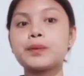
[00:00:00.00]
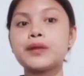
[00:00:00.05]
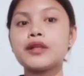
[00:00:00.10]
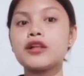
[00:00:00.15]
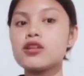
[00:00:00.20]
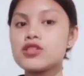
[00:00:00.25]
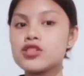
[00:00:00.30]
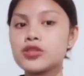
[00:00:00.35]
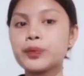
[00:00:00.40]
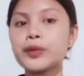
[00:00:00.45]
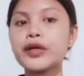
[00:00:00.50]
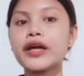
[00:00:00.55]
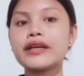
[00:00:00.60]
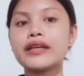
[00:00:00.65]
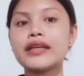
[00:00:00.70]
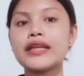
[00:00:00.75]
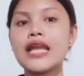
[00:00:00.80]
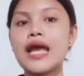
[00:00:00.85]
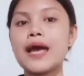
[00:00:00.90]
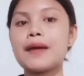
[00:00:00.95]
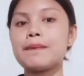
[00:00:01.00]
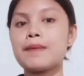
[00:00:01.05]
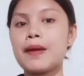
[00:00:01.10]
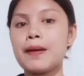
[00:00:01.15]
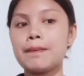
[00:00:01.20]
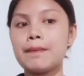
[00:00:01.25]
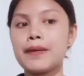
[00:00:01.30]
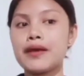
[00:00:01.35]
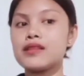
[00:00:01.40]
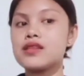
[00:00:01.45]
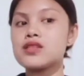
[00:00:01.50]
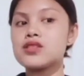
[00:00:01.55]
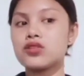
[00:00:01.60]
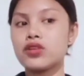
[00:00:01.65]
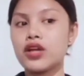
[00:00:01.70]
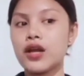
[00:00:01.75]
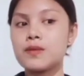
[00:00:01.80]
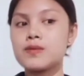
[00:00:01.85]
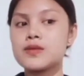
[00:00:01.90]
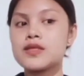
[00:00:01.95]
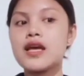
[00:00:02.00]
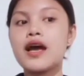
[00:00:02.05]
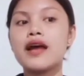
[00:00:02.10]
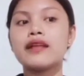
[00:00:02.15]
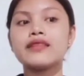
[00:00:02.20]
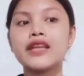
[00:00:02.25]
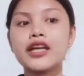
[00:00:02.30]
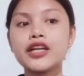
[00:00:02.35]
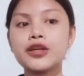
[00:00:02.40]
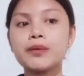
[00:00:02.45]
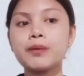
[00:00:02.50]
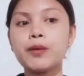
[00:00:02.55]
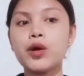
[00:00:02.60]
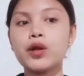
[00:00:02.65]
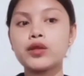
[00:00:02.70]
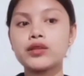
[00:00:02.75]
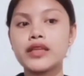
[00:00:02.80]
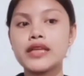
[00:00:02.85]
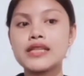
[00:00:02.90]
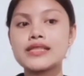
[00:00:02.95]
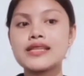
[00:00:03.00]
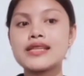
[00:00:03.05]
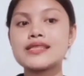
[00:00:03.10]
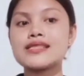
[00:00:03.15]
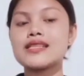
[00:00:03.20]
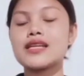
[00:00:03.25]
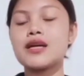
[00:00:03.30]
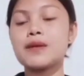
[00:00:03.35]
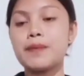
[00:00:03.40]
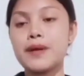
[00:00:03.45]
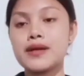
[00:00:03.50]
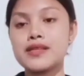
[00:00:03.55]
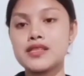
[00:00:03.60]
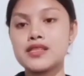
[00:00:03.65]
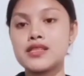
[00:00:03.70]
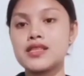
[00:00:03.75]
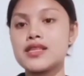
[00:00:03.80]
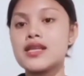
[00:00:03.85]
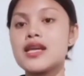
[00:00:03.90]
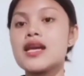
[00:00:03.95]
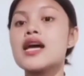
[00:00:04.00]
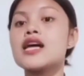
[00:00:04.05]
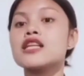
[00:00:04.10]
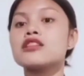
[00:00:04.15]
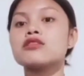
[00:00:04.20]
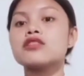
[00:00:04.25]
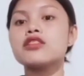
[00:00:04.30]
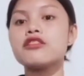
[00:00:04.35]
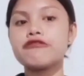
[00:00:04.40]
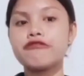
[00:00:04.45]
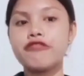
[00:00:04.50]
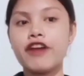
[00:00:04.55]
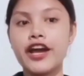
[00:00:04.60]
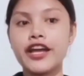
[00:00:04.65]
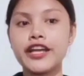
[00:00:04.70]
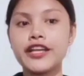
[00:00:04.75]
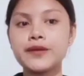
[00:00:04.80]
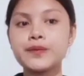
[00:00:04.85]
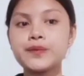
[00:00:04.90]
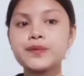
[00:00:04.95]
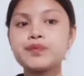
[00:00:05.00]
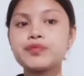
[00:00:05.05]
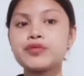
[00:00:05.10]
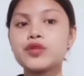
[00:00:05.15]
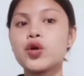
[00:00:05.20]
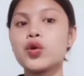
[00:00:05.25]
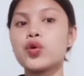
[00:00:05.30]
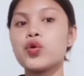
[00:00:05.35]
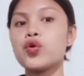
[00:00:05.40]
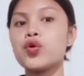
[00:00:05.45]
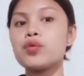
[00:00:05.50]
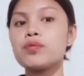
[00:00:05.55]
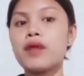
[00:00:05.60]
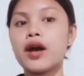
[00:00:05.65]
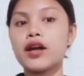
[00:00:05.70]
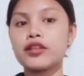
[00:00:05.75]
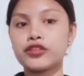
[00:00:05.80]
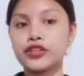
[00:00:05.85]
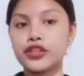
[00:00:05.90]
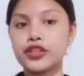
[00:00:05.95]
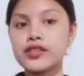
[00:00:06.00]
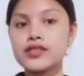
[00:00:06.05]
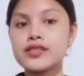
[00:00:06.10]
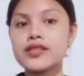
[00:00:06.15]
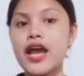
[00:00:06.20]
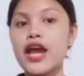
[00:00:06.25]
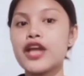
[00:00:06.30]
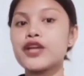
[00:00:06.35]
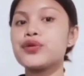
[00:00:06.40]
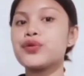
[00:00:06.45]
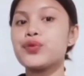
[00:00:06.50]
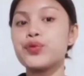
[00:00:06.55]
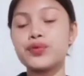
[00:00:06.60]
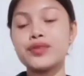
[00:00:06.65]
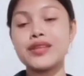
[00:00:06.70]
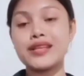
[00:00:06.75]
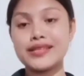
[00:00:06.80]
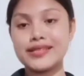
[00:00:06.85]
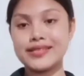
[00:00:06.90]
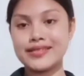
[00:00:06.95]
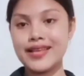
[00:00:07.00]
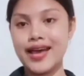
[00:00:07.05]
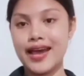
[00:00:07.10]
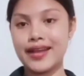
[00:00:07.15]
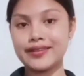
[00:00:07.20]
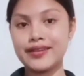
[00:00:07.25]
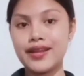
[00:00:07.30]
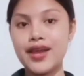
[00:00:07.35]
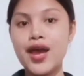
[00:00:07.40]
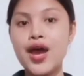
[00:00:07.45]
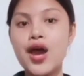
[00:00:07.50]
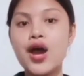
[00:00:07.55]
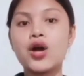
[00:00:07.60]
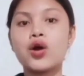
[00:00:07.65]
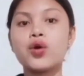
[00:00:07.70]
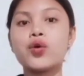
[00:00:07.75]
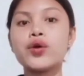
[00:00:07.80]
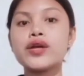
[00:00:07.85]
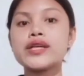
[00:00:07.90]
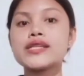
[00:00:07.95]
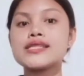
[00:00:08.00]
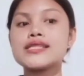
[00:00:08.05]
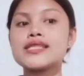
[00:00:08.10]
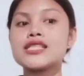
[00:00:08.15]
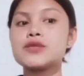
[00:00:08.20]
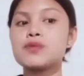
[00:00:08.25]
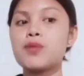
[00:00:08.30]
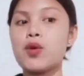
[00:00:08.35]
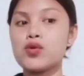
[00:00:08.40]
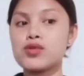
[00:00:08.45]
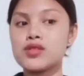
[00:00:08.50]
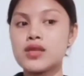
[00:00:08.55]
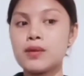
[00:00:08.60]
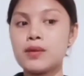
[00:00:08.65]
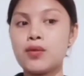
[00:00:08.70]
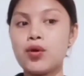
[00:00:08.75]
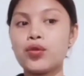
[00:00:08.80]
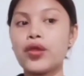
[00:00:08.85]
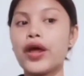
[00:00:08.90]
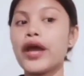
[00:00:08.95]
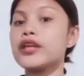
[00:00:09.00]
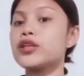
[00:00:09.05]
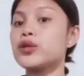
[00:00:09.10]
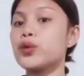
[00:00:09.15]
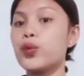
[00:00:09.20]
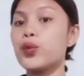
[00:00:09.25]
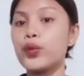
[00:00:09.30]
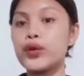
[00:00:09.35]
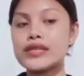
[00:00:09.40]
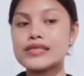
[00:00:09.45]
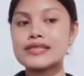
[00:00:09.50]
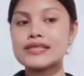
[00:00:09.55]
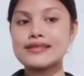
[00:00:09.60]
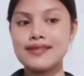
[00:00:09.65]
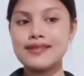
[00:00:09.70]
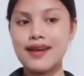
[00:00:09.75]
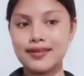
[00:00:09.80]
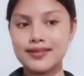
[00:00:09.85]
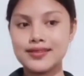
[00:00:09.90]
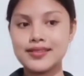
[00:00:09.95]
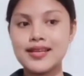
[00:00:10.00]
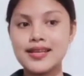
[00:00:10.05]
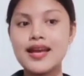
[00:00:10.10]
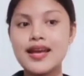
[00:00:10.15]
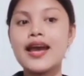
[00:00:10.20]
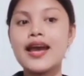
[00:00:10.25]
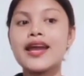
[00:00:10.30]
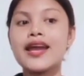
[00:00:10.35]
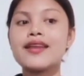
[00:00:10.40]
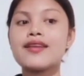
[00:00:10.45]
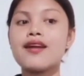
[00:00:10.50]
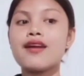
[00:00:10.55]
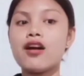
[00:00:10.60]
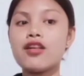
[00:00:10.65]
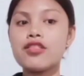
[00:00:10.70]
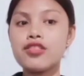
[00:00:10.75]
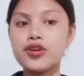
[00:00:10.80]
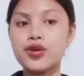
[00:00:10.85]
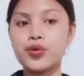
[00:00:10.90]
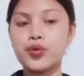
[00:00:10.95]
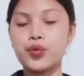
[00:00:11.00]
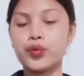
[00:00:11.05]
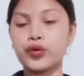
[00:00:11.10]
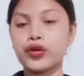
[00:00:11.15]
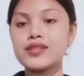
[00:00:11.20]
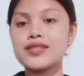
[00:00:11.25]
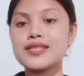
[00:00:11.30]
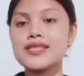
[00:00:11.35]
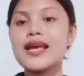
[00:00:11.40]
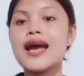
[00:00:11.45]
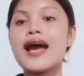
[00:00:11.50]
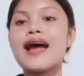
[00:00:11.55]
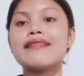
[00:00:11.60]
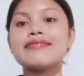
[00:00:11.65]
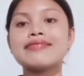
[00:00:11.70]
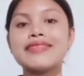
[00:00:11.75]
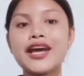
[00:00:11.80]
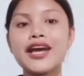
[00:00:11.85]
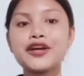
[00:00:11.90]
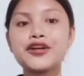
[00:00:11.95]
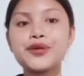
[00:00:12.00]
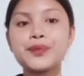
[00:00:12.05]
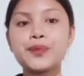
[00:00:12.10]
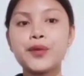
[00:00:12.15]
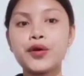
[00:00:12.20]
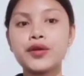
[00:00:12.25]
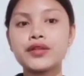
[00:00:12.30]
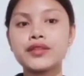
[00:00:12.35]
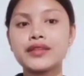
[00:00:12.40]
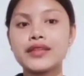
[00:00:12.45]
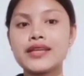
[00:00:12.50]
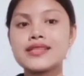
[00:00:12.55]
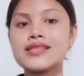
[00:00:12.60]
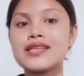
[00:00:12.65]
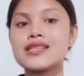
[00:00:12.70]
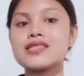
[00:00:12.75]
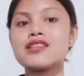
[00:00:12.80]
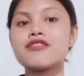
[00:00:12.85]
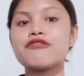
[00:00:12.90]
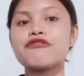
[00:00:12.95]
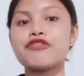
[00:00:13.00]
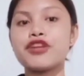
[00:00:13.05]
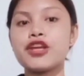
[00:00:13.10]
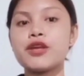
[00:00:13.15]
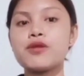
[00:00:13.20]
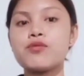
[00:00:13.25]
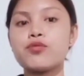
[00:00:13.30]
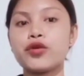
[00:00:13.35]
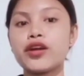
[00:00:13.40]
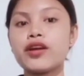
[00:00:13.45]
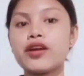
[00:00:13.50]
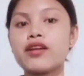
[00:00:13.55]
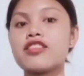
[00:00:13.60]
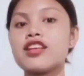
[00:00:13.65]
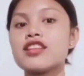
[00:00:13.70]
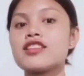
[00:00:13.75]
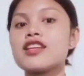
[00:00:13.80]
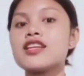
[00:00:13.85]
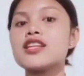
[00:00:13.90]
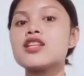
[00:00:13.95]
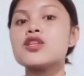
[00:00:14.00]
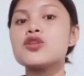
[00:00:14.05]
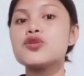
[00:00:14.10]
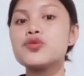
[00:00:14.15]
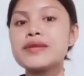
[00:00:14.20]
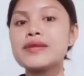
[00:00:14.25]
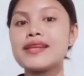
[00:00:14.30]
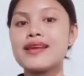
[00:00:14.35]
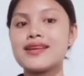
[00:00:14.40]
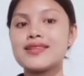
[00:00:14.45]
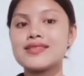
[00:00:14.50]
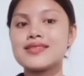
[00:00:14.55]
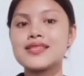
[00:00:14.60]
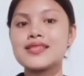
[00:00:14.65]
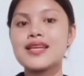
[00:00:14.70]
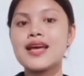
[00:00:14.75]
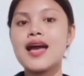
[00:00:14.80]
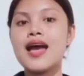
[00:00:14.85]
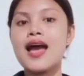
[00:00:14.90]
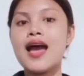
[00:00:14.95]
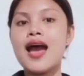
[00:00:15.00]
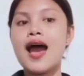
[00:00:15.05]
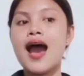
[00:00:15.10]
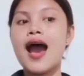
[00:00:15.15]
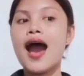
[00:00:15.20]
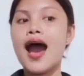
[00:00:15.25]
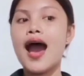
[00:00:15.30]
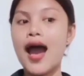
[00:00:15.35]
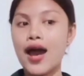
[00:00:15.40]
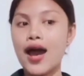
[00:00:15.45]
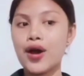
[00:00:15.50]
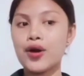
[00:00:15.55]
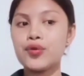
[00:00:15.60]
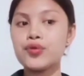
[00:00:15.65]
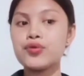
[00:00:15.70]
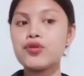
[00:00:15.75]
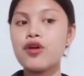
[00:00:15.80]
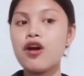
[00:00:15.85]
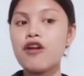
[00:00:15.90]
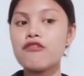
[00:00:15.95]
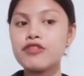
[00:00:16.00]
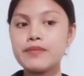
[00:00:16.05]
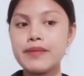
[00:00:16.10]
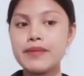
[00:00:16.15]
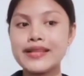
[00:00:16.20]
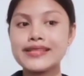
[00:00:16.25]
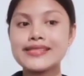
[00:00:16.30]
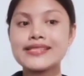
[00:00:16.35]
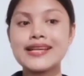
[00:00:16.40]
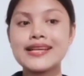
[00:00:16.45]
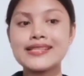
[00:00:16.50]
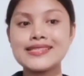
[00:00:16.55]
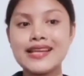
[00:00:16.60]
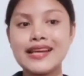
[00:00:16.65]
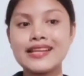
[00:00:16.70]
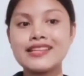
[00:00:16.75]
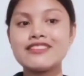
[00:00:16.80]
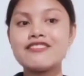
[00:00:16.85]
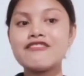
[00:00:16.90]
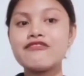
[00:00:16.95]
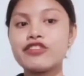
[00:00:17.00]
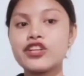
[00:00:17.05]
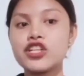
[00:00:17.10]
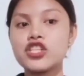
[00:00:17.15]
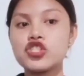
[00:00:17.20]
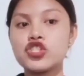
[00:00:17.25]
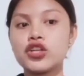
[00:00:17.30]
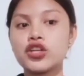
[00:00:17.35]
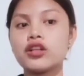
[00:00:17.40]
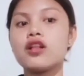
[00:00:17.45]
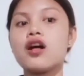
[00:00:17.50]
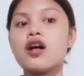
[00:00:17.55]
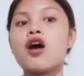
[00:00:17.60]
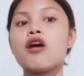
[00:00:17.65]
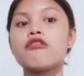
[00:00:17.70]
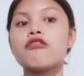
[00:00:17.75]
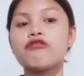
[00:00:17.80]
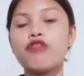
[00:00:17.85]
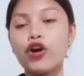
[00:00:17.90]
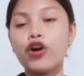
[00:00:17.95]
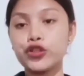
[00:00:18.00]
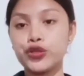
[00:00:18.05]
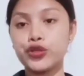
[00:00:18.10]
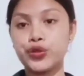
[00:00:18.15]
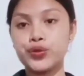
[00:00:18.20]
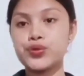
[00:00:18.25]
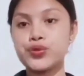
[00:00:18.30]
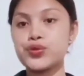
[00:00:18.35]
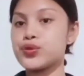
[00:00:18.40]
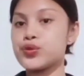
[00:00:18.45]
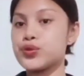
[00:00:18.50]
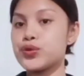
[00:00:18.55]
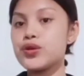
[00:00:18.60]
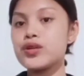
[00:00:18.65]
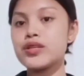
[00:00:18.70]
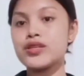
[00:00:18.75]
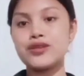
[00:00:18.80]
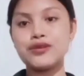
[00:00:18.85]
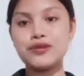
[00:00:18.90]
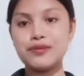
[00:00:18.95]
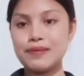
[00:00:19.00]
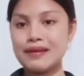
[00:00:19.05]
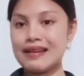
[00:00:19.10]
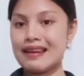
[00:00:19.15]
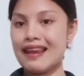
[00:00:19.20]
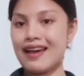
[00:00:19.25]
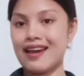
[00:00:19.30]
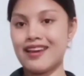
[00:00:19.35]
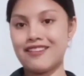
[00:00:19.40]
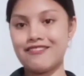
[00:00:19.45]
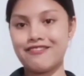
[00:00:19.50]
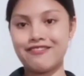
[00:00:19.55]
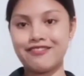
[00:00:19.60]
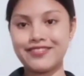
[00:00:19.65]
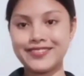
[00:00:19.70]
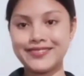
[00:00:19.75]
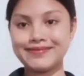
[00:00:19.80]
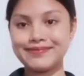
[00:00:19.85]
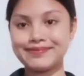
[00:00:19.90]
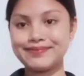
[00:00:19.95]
Philosopher Achille Mbembe describes necropolitics as the capacity to define who matters and who does not, who is disposable and who is not. In other words, necropolitics is a framework that illuminates how governments assign differential value to human life.